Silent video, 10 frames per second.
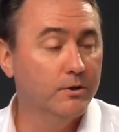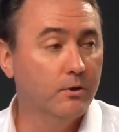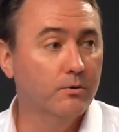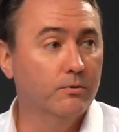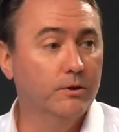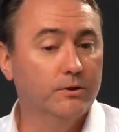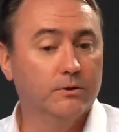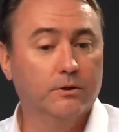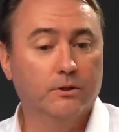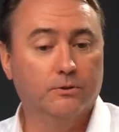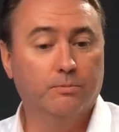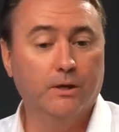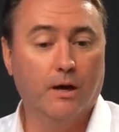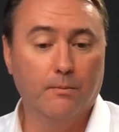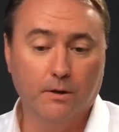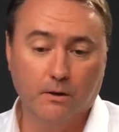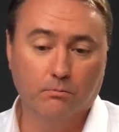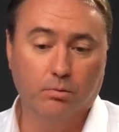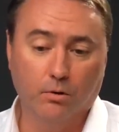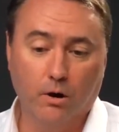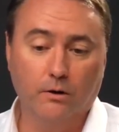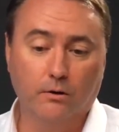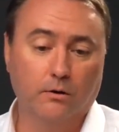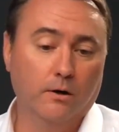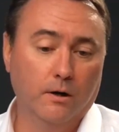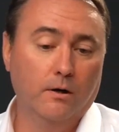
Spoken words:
So it's becoming a broader